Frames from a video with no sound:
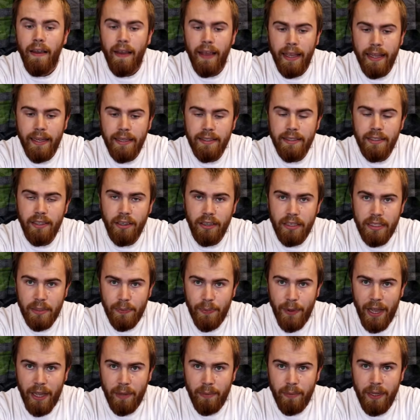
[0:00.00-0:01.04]
Inside a
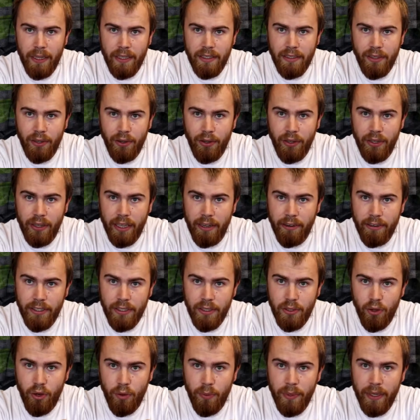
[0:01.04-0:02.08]
spark plug socket, there is
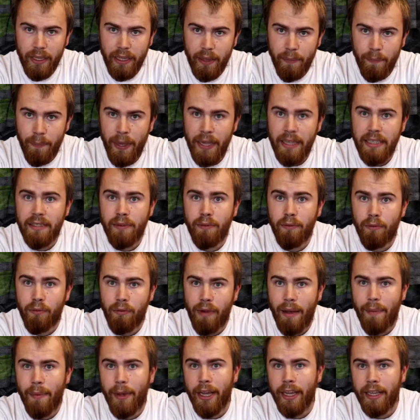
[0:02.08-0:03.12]
normally a piece of
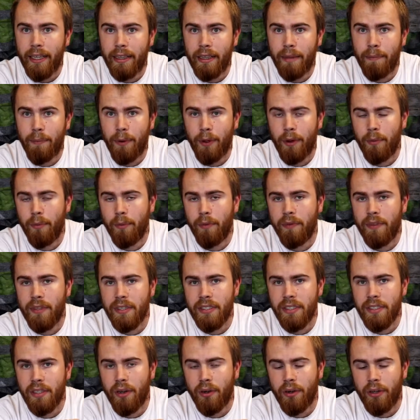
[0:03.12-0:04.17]
rubber in the bottom of the
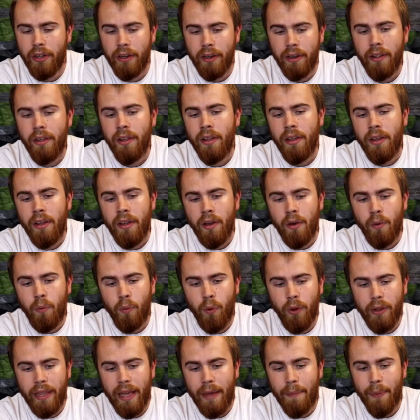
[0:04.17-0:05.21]
socket.
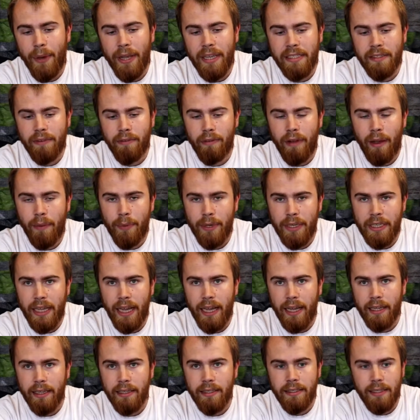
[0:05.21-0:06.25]
What that piece of rubber
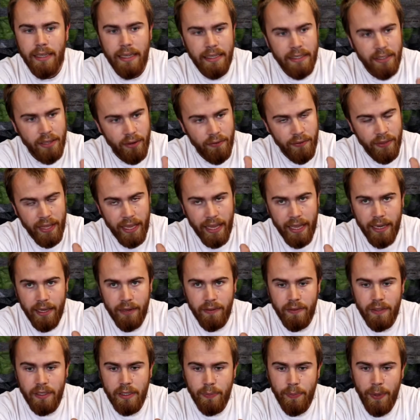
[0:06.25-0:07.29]
does is over the end
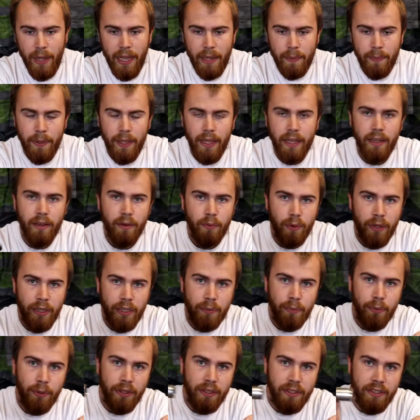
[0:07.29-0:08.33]
of the spark plug, when
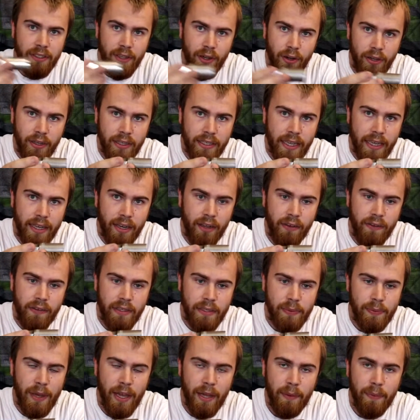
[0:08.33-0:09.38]
you put the socket down over the
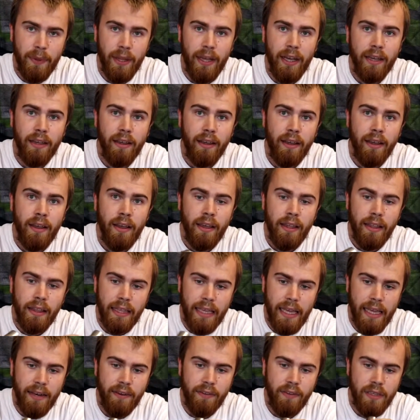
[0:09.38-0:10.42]
spark plug,
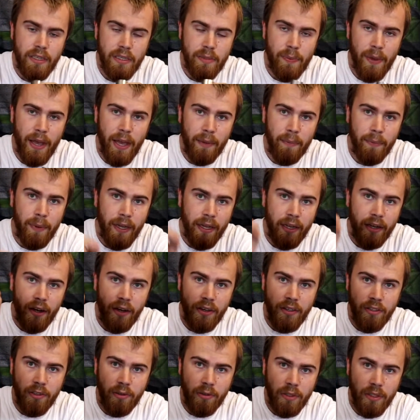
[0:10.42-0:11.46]
the end of the spark plug
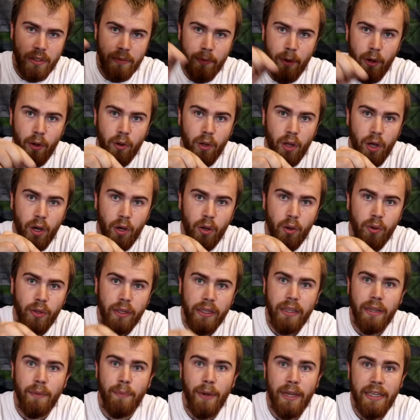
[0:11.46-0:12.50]
goes through a small hole
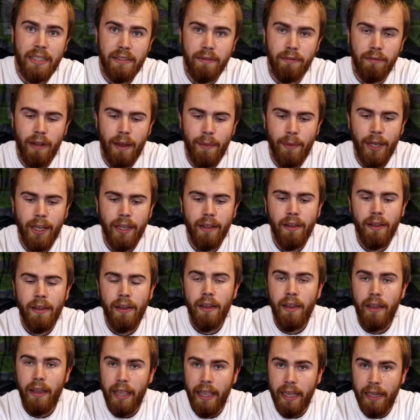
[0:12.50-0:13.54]
in the piece of rubber.
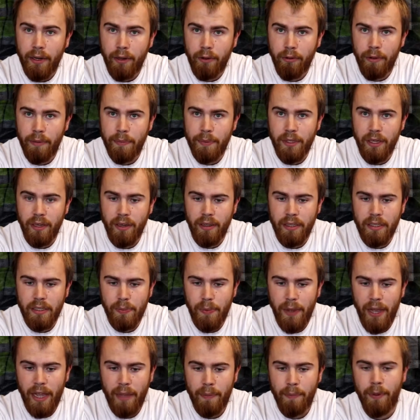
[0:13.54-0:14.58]
It grips onto the
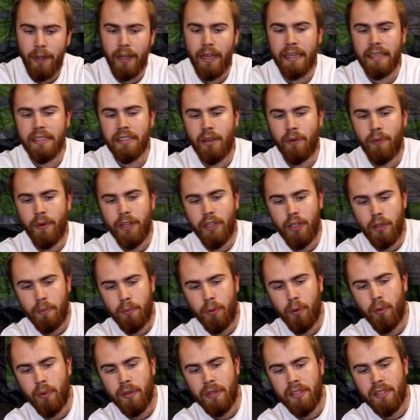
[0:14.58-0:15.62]
spark plug, so when you
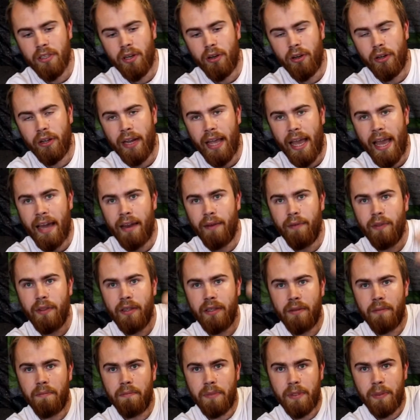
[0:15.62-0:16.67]
pull the socket out of
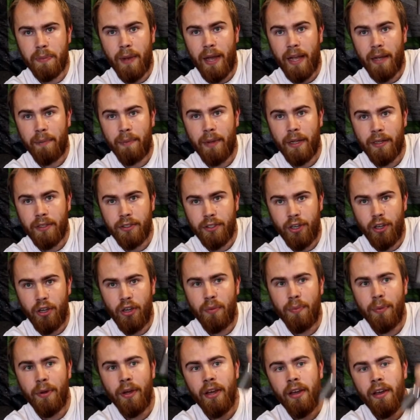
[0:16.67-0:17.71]
the spark plug
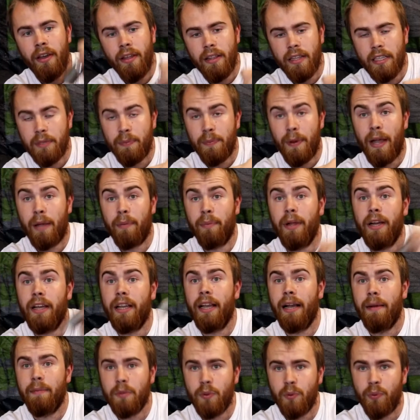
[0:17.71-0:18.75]
tube, the spark plug
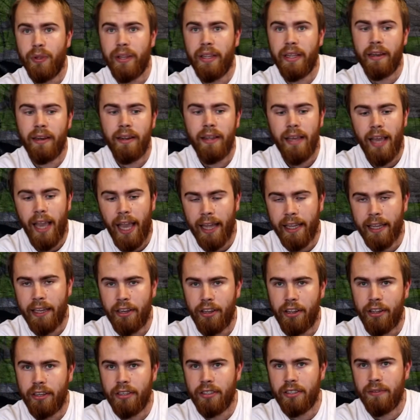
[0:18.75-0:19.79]
comes with it. And then
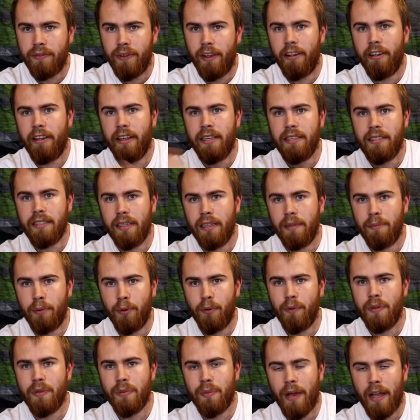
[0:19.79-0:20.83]
you can just very easily
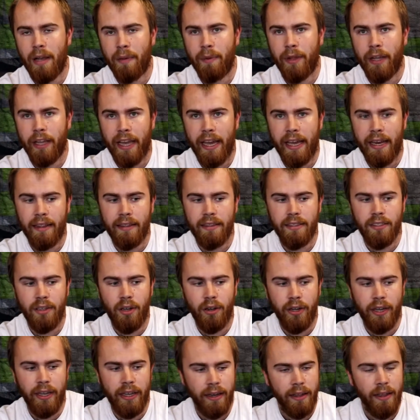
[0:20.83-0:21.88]
pull the spark plug out of the
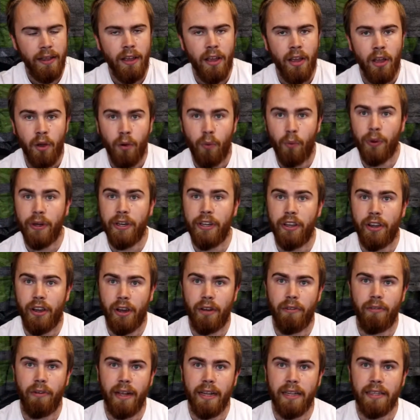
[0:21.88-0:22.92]
socket. When you go
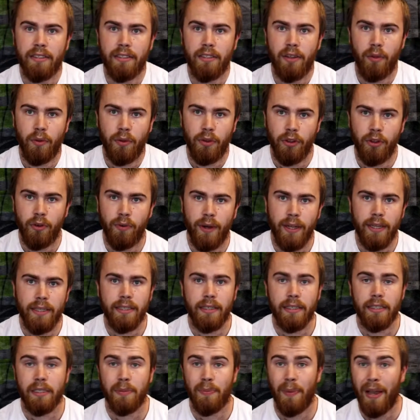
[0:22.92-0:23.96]
to reinstall the new ones,
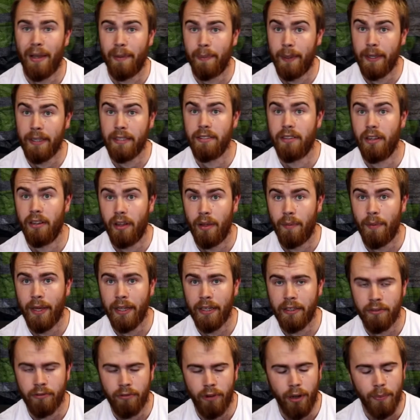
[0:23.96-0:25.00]
because spark plugs don't like
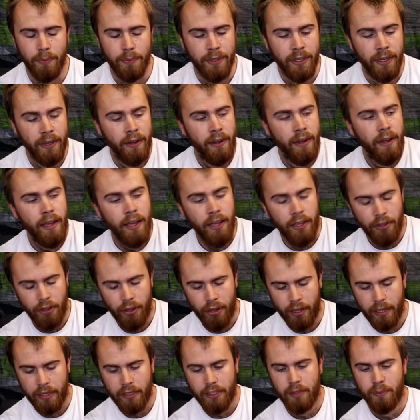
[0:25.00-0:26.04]
being dropped, you
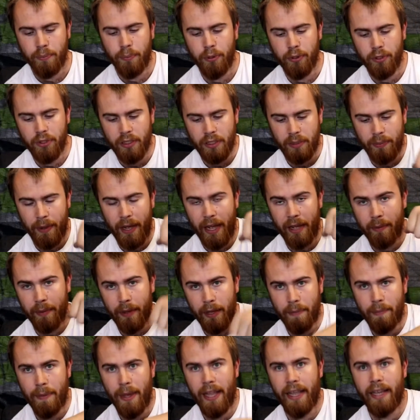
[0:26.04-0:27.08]
can just push the spark
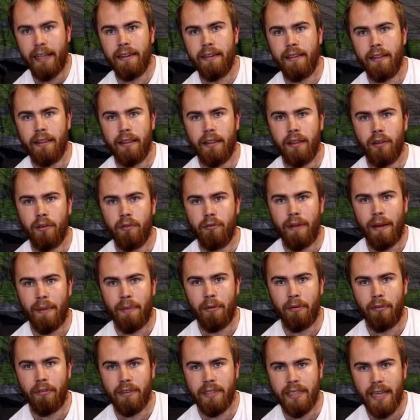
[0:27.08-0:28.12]
plug back into the little
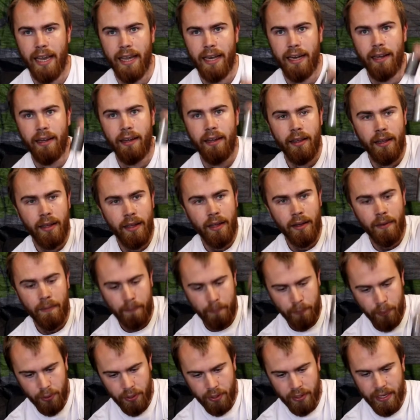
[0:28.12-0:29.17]
rubber retainer,
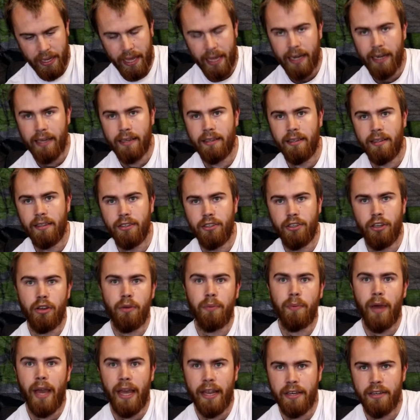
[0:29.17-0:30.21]
put it down into the
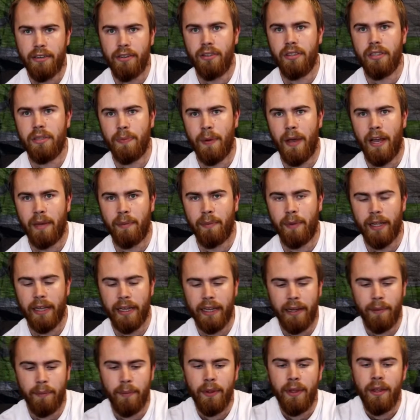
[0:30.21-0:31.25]
tube and do the spark plug
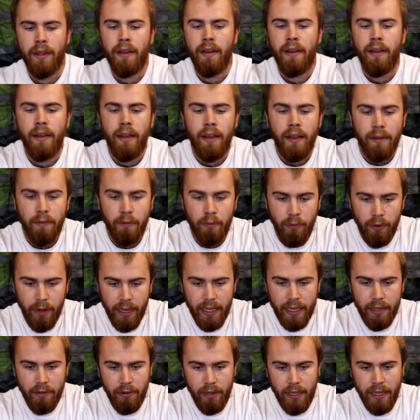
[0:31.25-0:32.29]
up.
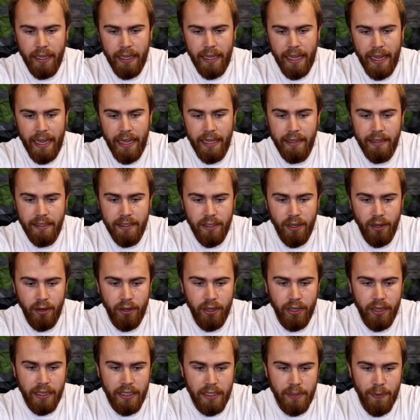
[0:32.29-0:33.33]
Really, really handy
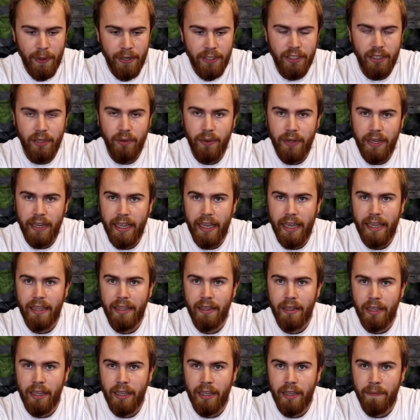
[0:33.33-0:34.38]
socket, especially when you get
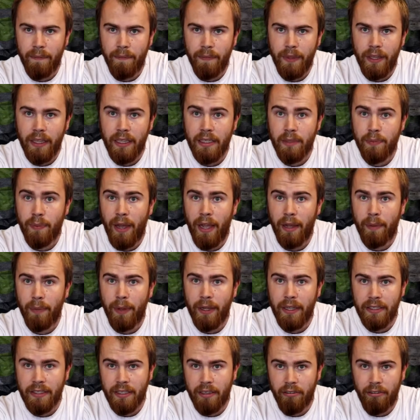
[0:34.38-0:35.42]
the spark
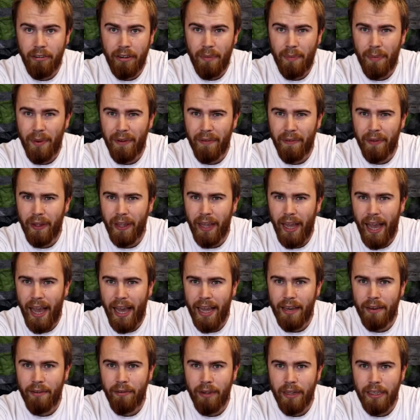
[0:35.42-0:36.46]
plugs that are in a bit of a
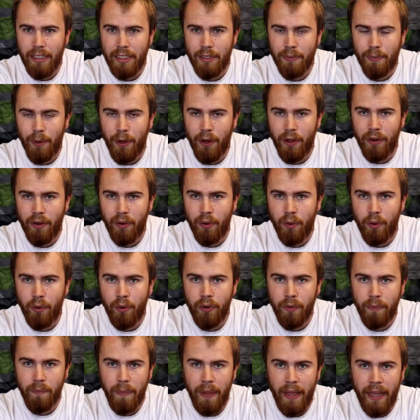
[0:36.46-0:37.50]
hard to reach spot,
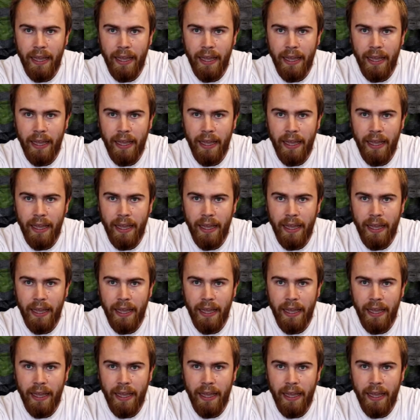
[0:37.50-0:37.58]
or